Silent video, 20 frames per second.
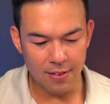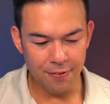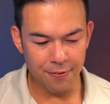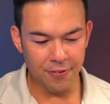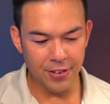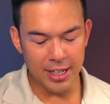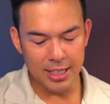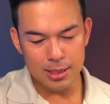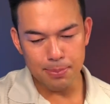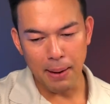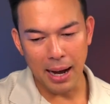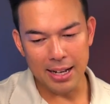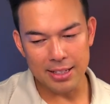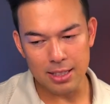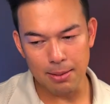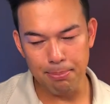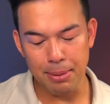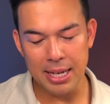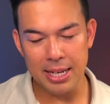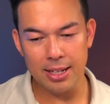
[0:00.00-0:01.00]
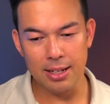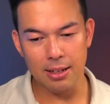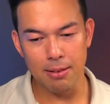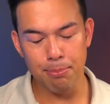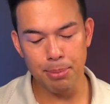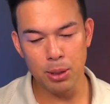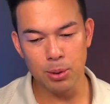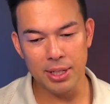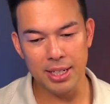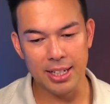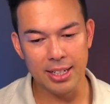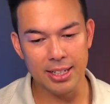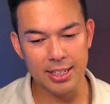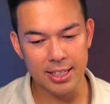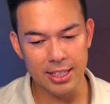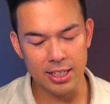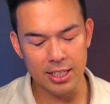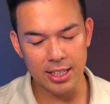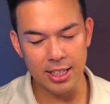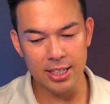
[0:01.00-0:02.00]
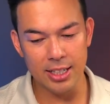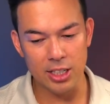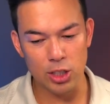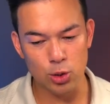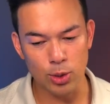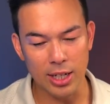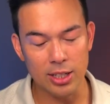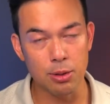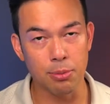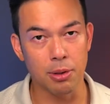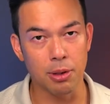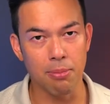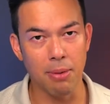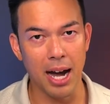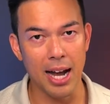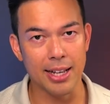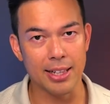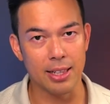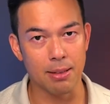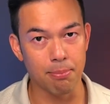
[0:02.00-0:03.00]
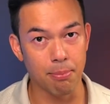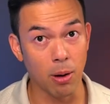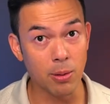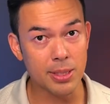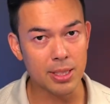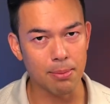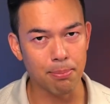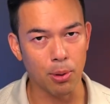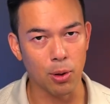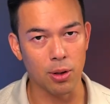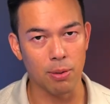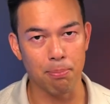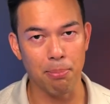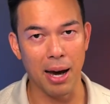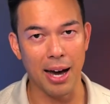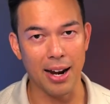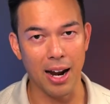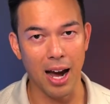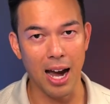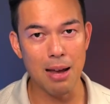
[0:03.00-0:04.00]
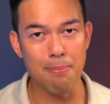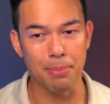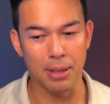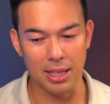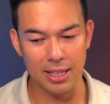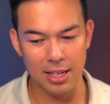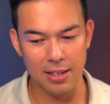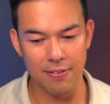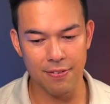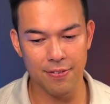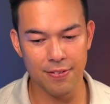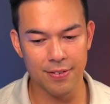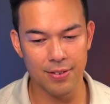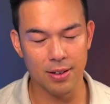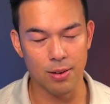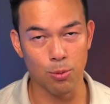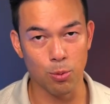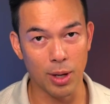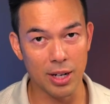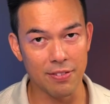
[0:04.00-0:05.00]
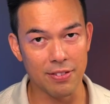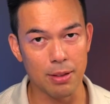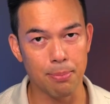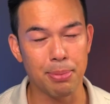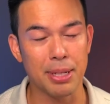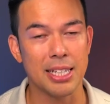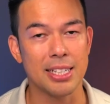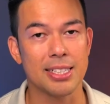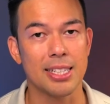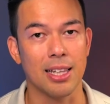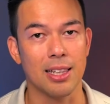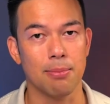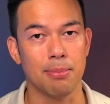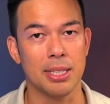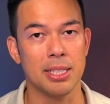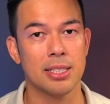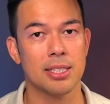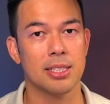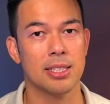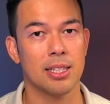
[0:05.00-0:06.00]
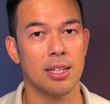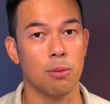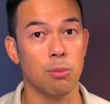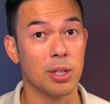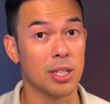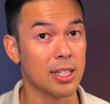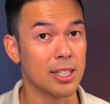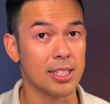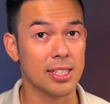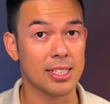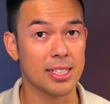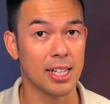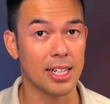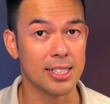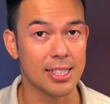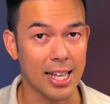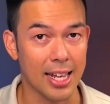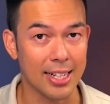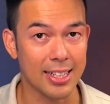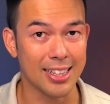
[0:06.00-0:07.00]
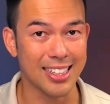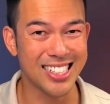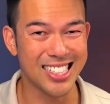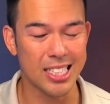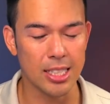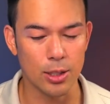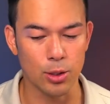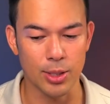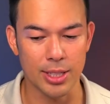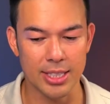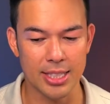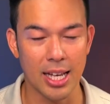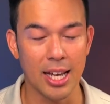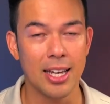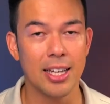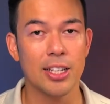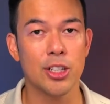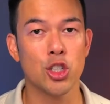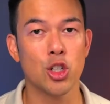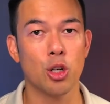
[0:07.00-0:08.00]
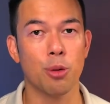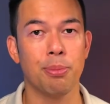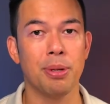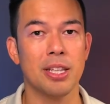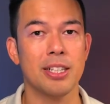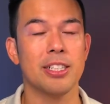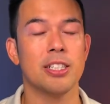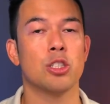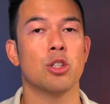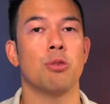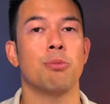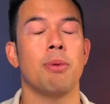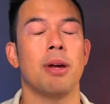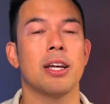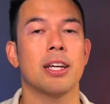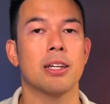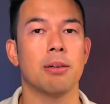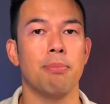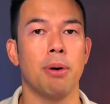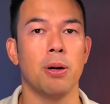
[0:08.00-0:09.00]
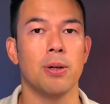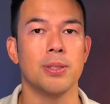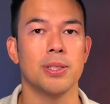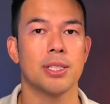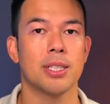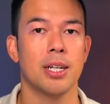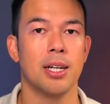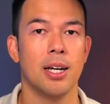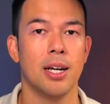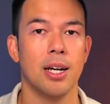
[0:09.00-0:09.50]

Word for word: first part to being building an indestructible mind, the most important part I believe, and one of the biggest elements, and we're going to discuss that in this series, is your ability to remain composed.